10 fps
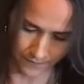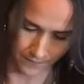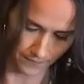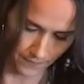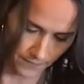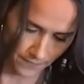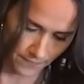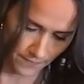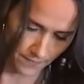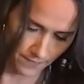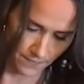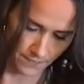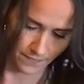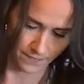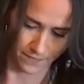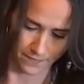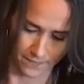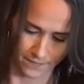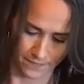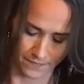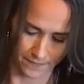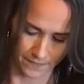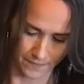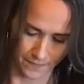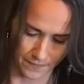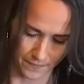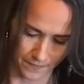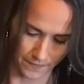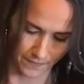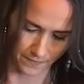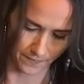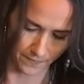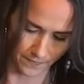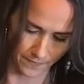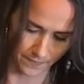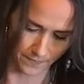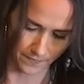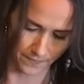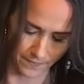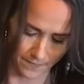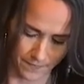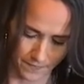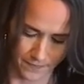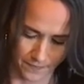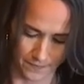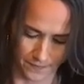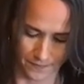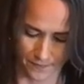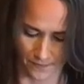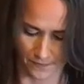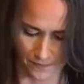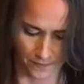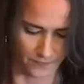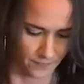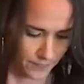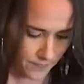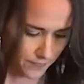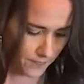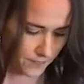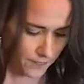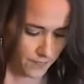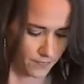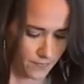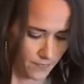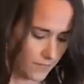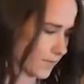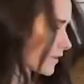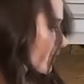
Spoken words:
(silence)